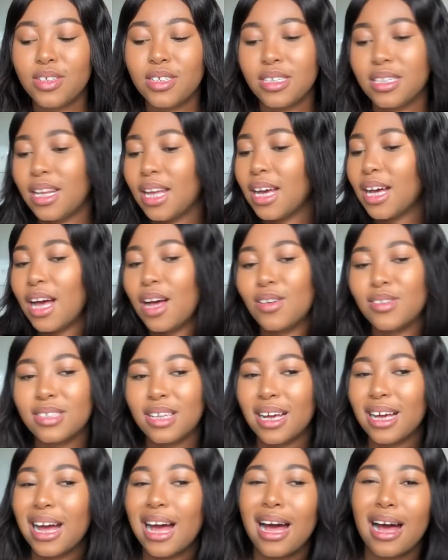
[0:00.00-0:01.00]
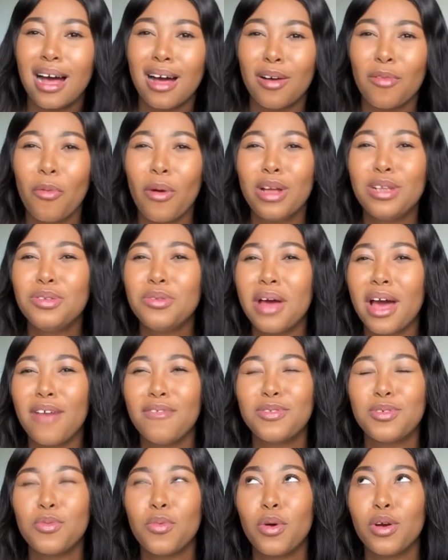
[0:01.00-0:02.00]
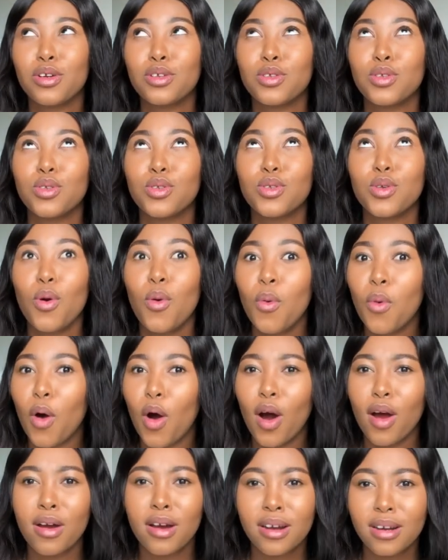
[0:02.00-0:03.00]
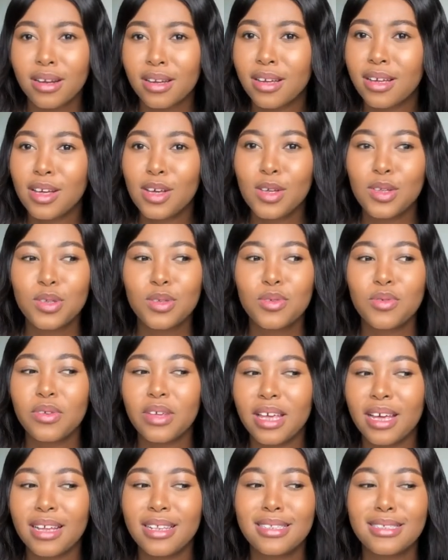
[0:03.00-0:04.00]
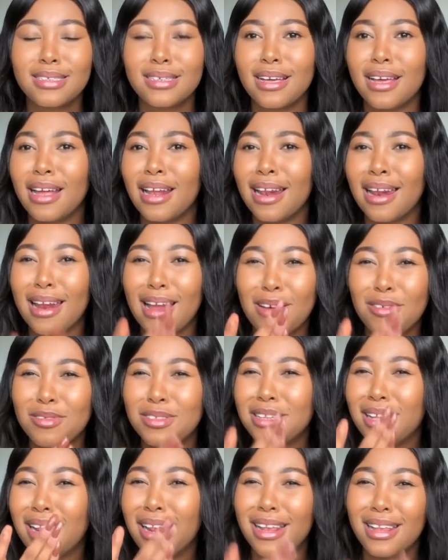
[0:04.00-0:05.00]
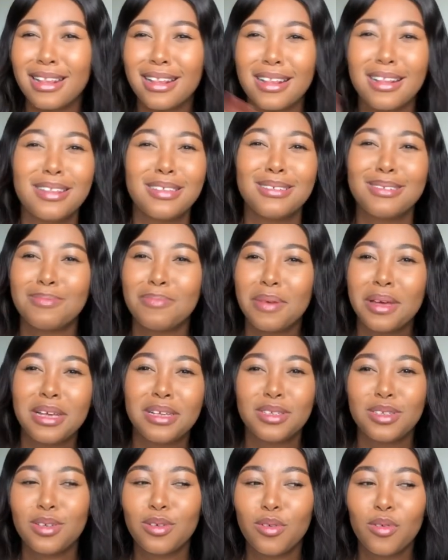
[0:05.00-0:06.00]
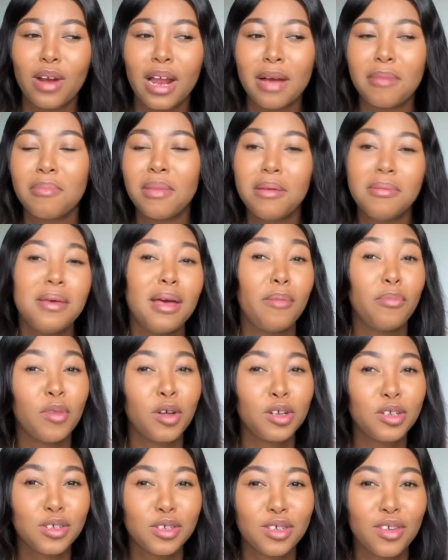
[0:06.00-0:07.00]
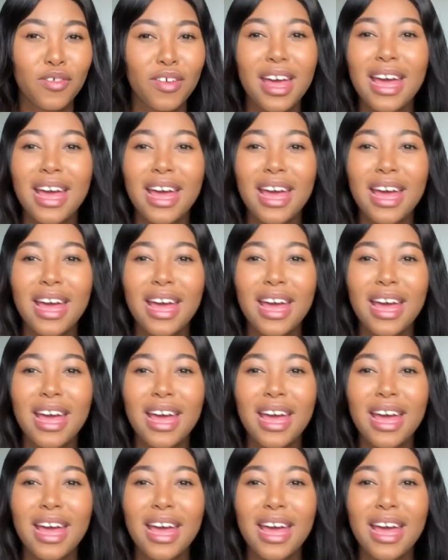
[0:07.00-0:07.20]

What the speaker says: Like, I was like, why do I have to work so hard to get a lousy little space? Like, maybe I'm not deserving.